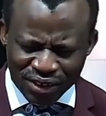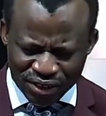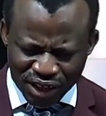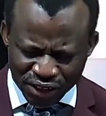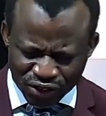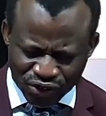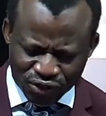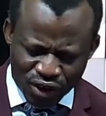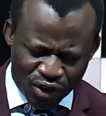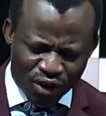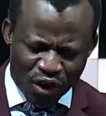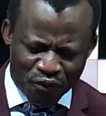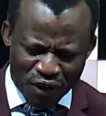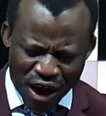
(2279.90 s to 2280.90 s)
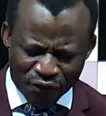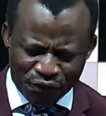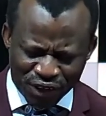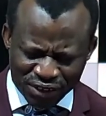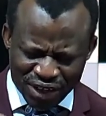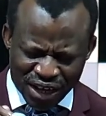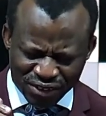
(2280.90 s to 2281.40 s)
the soul of our
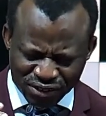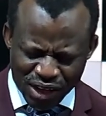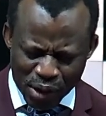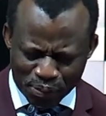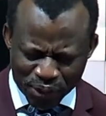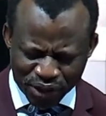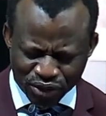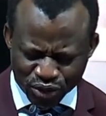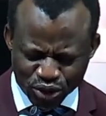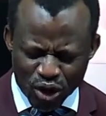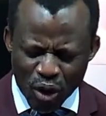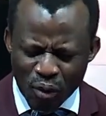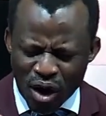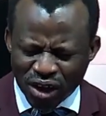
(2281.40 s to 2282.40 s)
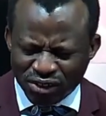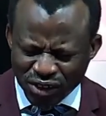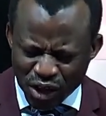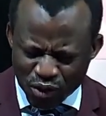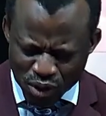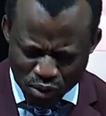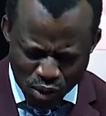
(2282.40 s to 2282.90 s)
feet has stepped into, your word say
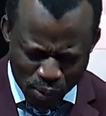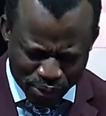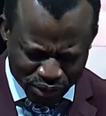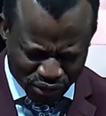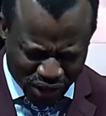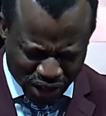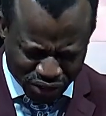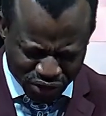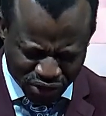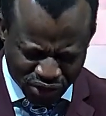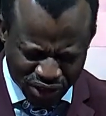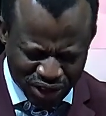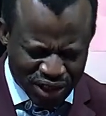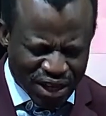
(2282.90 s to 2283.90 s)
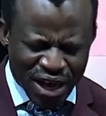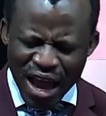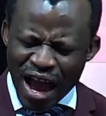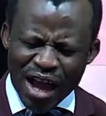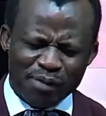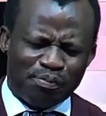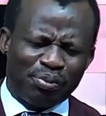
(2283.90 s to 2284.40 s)
will possess.
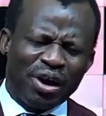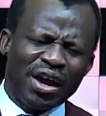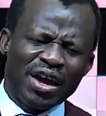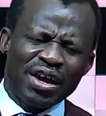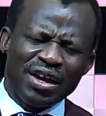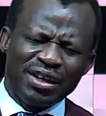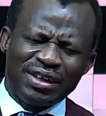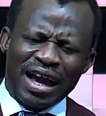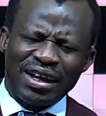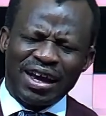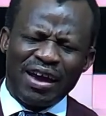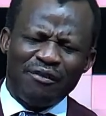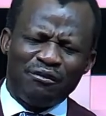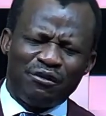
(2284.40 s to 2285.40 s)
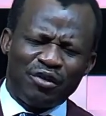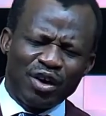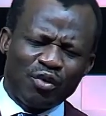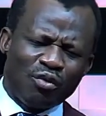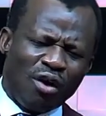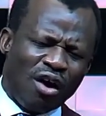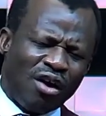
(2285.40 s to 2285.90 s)
I pray that
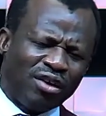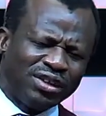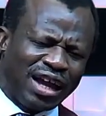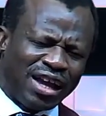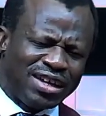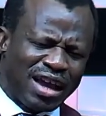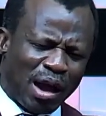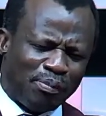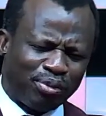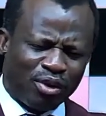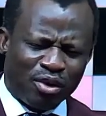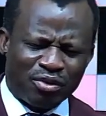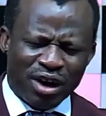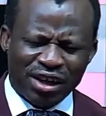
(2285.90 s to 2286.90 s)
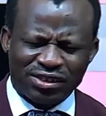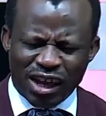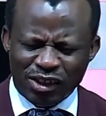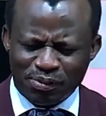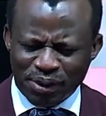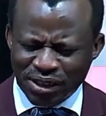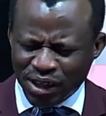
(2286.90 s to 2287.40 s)
everyone that their progress
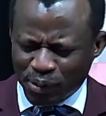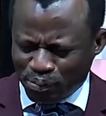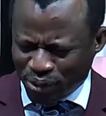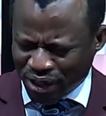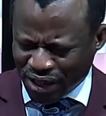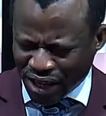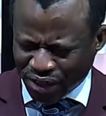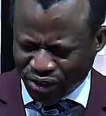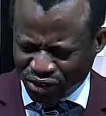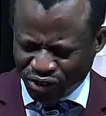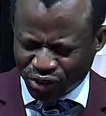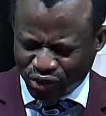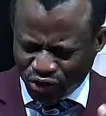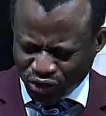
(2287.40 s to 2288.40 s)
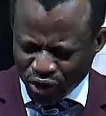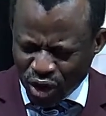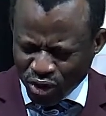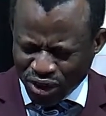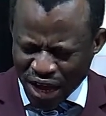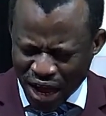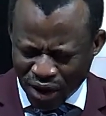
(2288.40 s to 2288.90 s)
has been impeded, slow
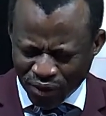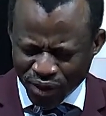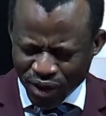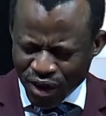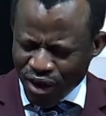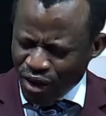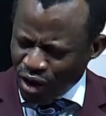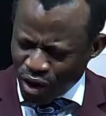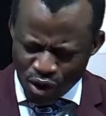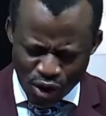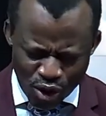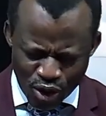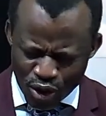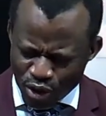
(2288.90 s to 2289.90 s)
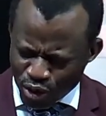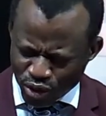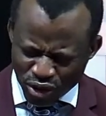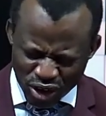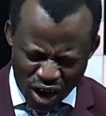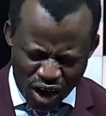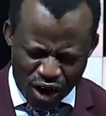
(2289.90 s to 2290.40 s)
down. Oh
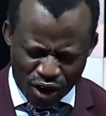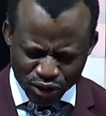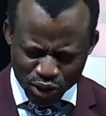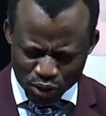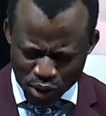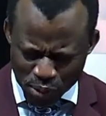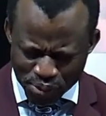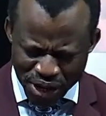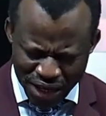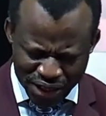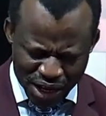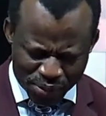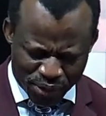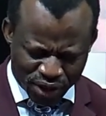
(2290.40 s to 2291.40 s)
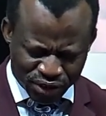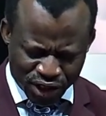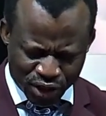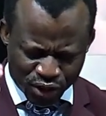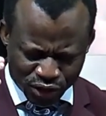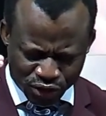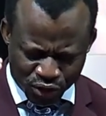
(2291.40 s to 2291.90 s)
Lord, you will bear them on
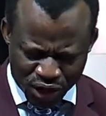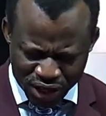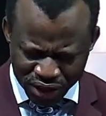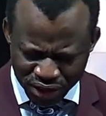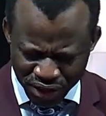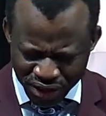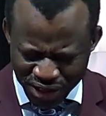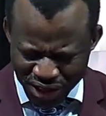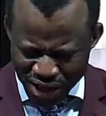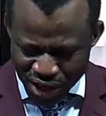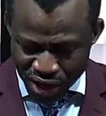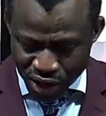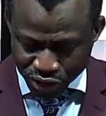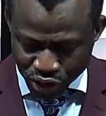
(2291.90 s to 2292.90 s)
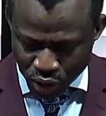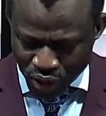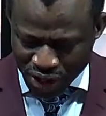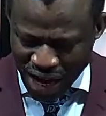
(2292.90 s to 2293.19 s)
eagle's wing. You will